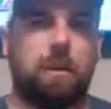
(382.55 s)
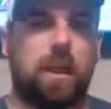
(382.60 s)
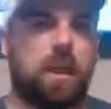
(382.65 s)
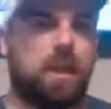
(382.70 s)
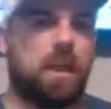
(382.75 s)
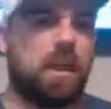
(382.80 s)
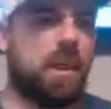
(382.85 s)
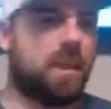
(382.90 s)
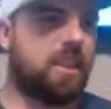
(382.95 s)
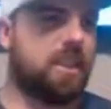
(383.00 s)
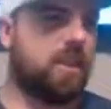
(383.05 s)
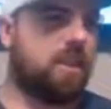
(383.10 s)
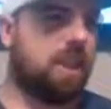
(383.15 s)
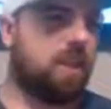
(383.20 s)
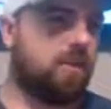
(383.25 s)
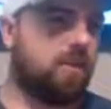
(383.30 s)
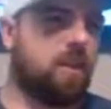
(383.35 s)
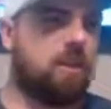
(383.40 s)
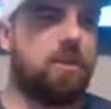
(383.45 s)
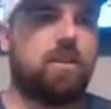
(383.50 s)
but then you had a
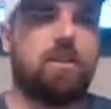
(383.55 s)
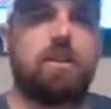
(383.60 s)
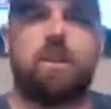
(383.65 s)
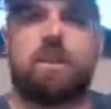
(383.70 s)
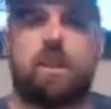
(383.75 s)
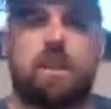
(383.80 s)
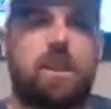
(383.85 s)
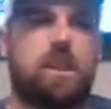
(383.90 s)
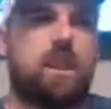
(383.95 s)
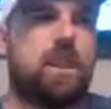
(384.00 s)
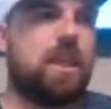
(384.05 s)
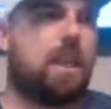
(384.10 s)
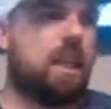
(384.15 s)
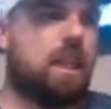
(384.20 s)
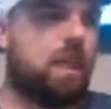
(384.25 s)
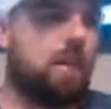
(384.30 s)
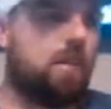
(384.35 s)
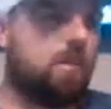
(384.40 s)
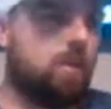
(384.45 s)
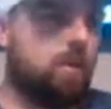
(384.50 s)
South Coast, a Sydney
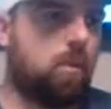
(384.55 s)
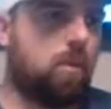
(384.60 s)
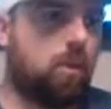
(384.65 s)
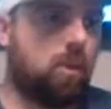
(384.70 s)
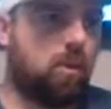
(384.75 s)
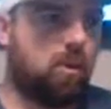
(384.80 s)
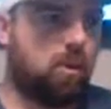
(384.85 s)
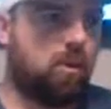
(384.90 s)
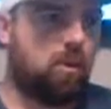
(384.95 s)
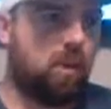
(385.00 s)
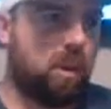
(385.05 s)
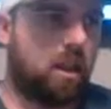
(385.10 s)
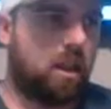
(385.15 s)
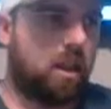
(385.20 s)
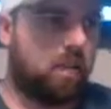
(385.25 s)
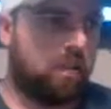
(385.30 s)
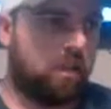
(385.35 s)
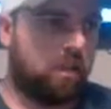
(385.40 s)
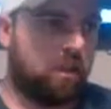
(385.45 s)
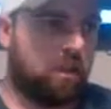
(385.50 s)
club, a Wollongong club,